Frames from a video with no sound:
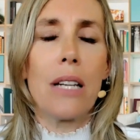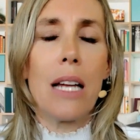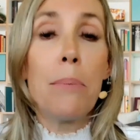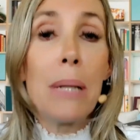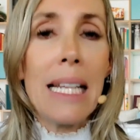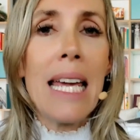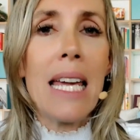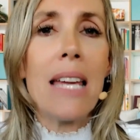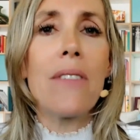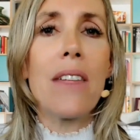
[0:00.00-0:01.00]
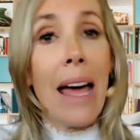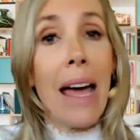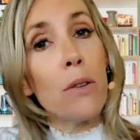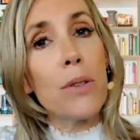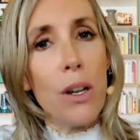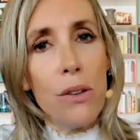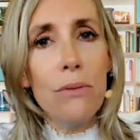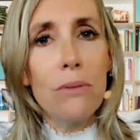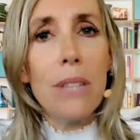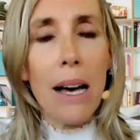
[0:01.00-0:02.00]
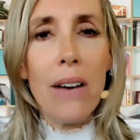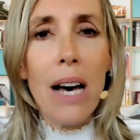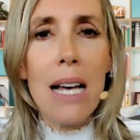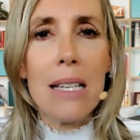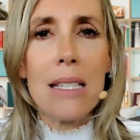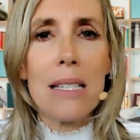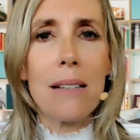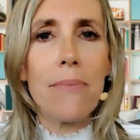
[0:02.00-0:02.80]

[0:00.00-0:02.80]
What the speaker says: and believe that they also love us.